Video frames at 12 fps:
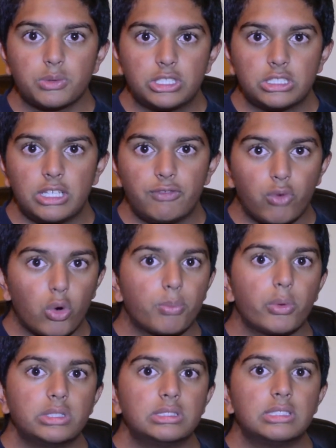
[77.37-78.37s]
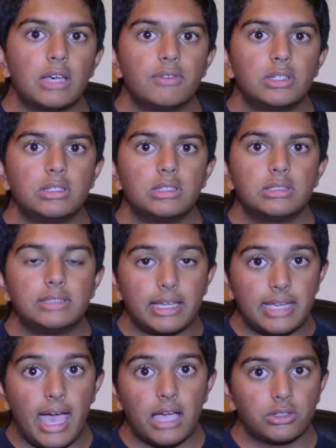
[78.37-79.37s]
which is a 4.7
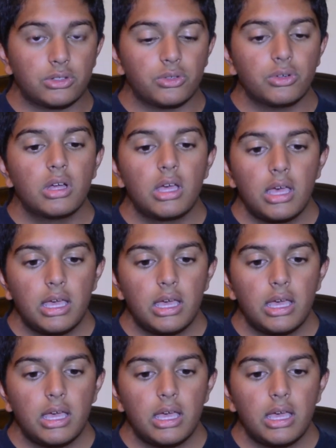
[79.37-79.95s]
diagonal,